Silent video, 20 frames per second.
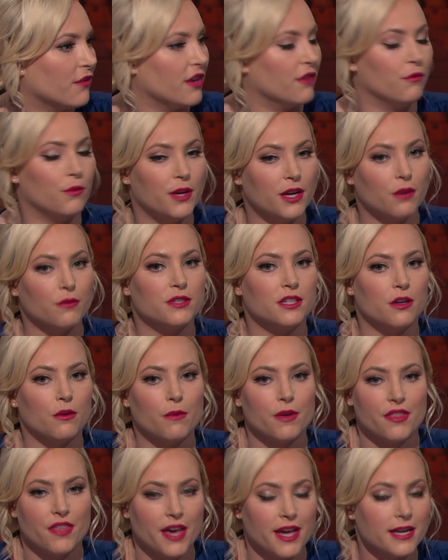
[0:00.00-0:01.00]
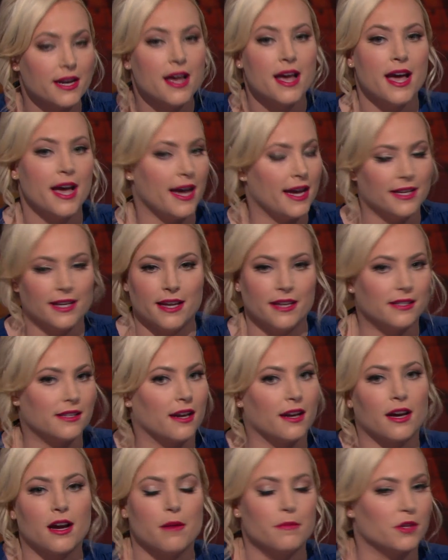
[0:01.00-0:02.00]
and if we don't deal with it, it's
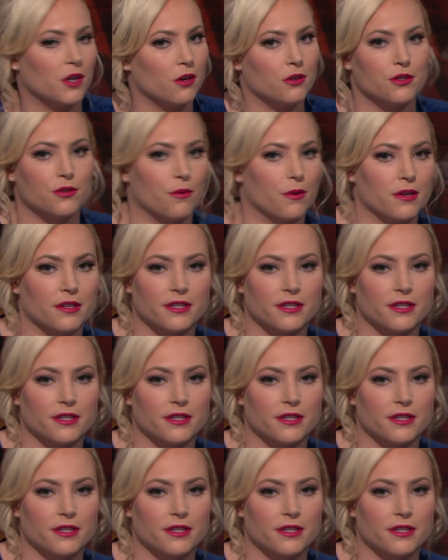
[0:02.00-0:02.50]
going to come to our shores.